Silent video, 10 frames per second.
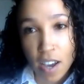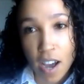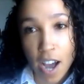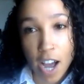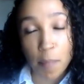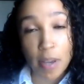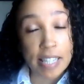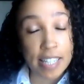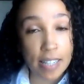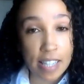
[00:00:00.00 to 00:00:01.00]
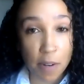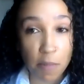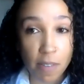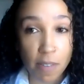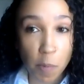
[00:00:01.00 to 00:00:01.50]
And since then,
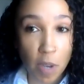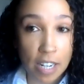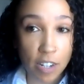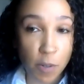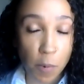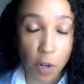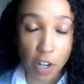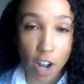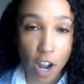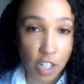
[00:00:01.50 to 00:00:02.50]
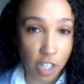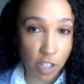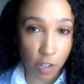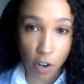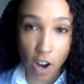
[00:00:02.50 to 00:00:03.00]
we've expanded to work not
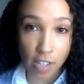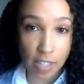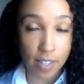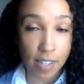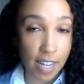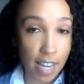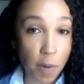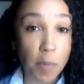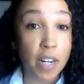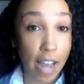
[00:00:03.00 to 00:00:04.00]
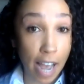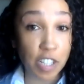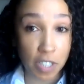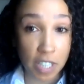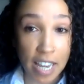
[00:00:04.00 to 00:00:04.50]
just across the state, but
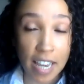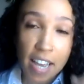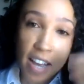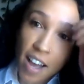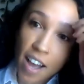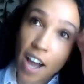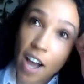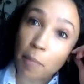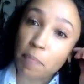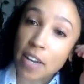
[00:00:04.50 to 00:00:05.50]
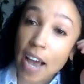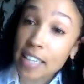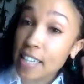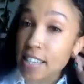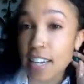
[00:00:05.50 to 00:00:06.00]
nationally. And
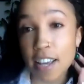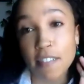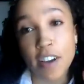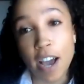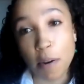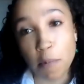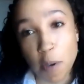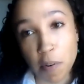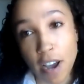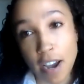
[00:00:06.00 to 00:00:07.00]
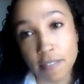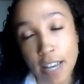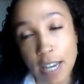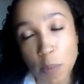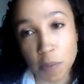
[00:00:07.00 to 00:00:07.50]
as a CDFI, we provide
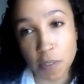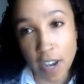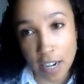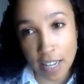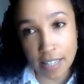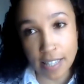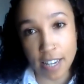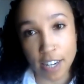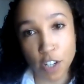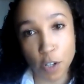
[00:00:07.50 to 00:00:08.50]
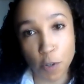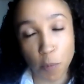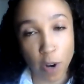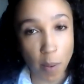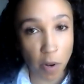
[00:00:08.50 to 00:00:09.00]
flexible financing to
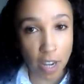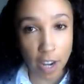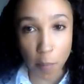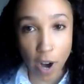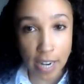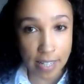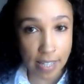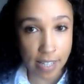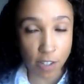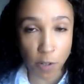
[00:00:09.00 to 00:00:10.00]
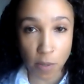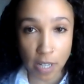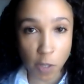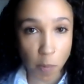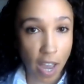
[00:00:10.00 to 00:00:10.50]
primary care practices to
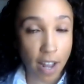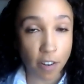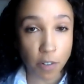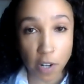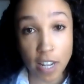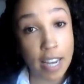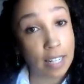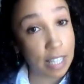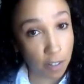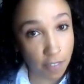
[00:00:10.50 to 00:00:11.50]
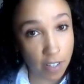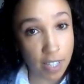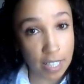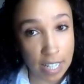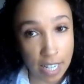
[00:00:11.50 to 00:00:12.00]
expand or enhance their
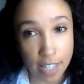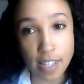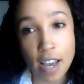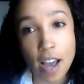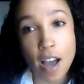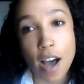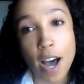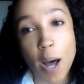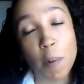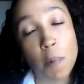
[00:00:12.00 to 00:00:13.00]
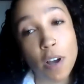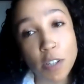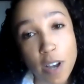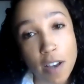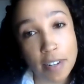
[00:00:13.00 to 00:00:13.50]
facilities. But we
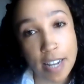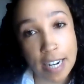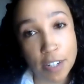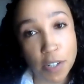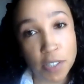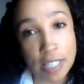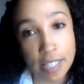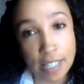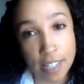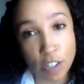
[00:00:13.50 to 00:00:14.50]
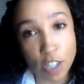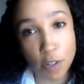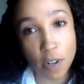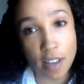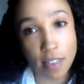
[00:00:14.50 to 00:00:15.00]
also have a technical assistance
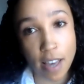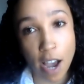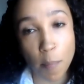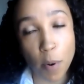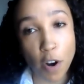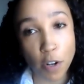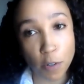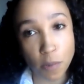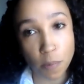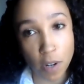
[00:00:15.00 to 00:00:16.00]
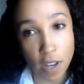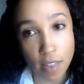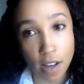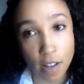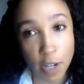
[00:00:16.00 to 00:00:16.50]
unit that partners with
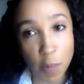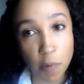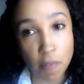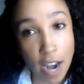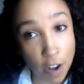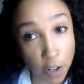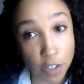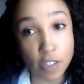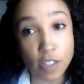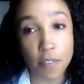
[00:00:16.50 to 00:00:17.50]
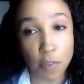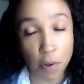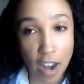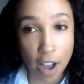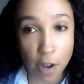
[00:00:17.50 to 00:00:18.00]
healthcare providers on the
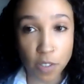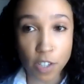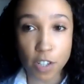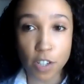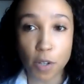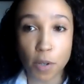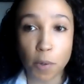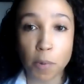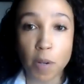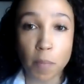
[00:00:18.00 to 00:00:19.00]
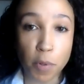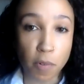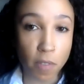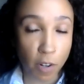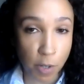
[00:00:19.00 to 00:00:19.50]
ground to improve
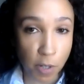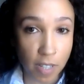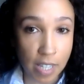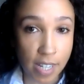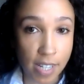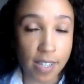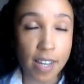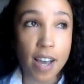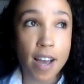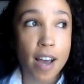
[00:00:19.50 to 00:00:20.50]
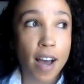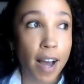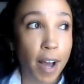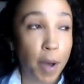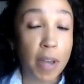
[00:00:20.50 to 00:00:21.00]
their services.
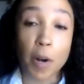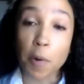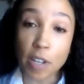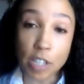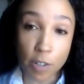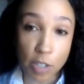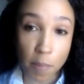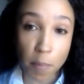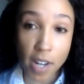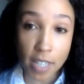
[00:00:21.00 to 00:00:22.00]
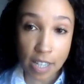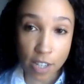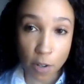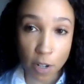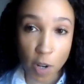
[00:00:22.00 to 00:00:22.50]
And our research and policy
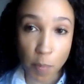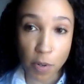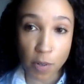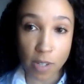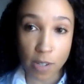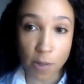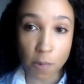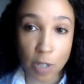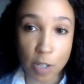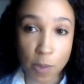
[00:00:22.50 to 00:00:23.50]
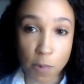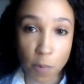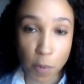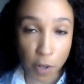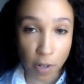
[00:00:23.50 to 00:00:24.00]
unit produces original
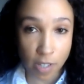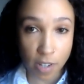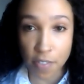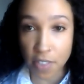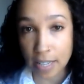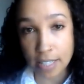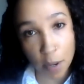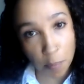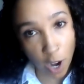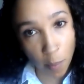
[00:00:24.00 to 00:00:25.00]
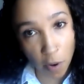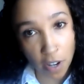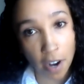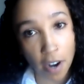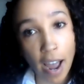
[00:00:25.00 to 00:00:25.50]
reports on things like primary
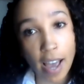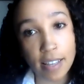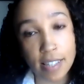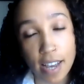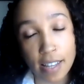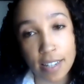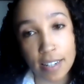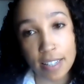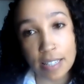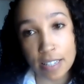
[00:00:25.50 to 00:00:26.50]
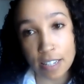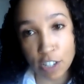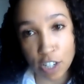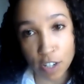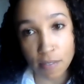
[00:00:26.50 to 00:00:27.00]
care access and leads
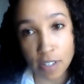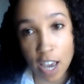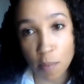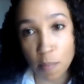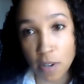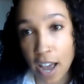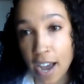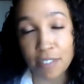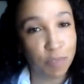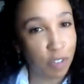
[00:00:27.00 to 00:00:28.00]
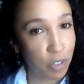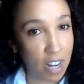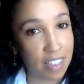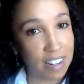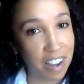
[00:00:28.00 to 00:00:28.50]
initiatives aimed at
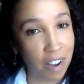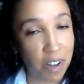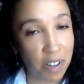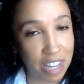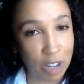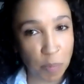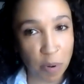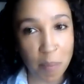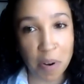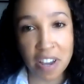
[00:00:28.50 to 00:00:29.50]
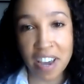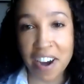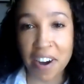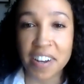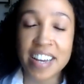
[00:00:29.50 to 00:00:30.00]
strengthening all things primary
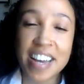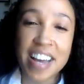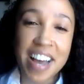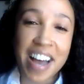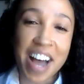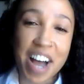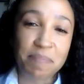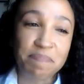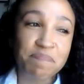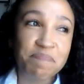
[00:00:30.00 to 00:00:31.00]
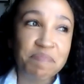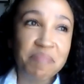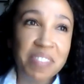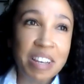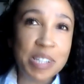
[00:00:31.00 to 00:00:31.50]
care.
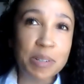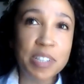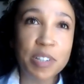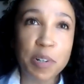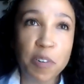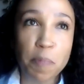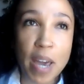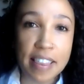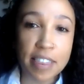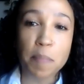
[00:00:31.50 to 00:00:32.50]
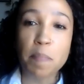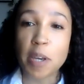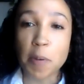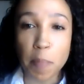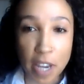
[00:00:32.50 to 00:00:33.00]
So to sort of paint the
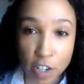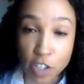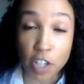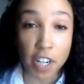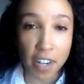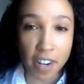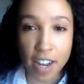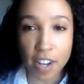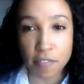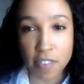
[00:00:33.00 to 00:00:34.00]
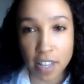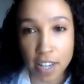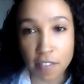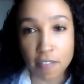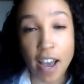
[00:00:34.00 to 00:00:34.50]
big picture of
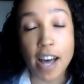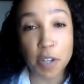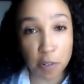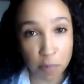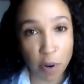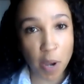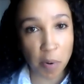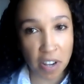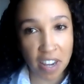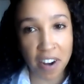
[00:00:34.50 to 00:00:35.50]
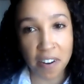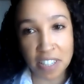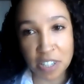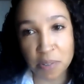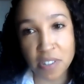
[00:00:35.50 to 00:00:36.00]
the value of primary care,
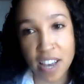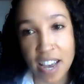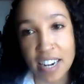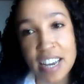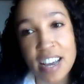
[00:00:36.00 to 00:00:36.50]
like you said,